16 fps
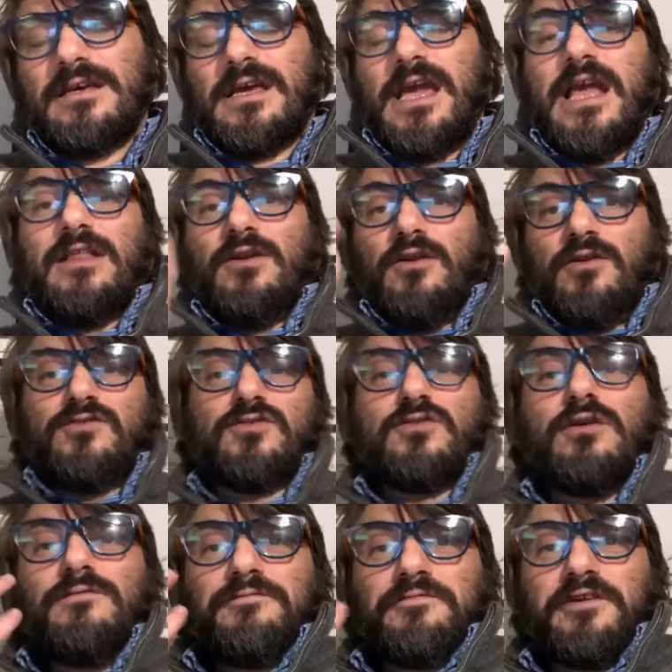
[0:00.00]
And also
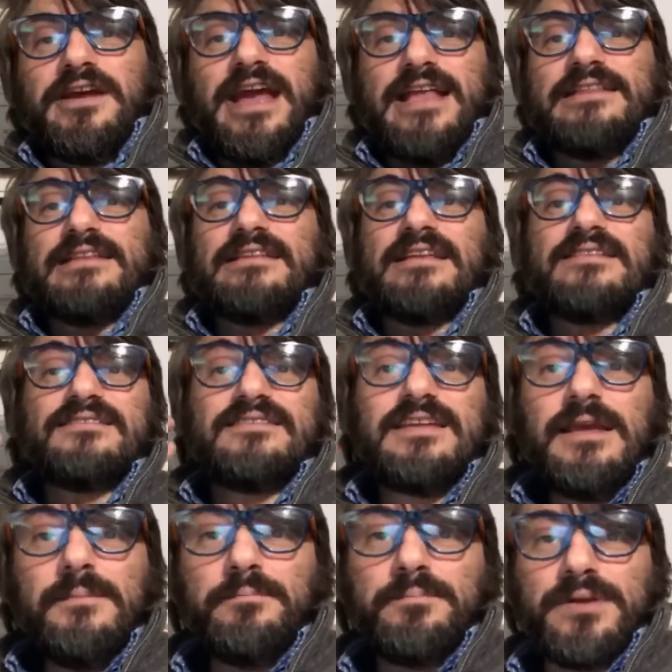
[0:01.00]
don't forget that the
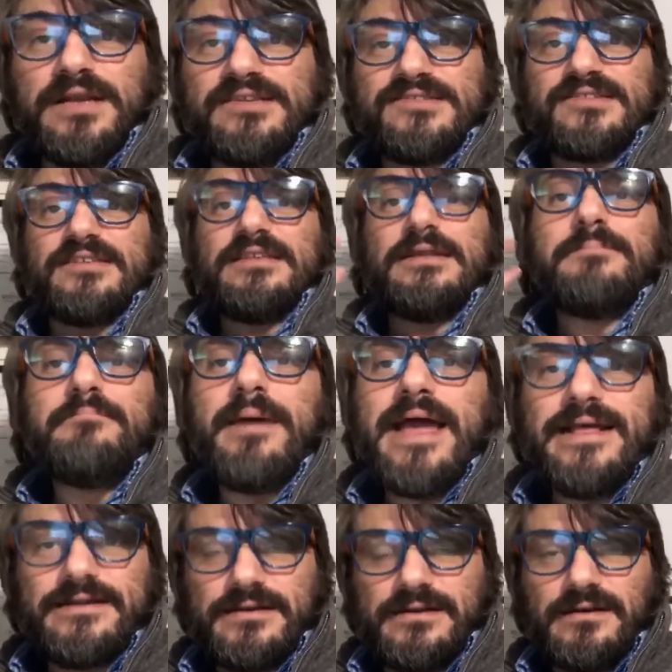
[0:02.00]
simplest, the
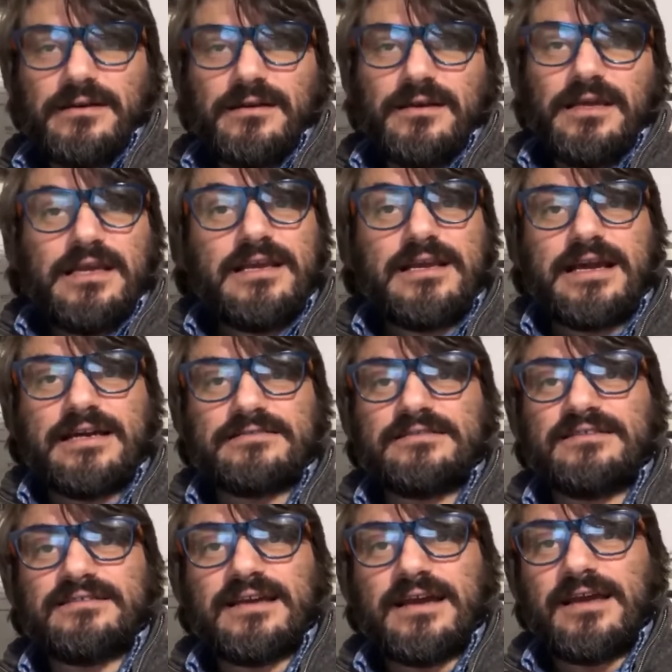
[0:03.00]
better in car
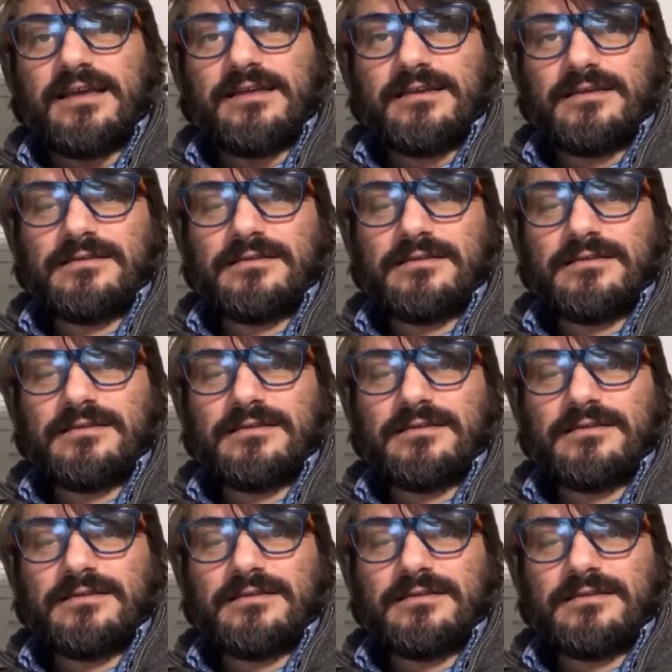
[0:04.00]
design,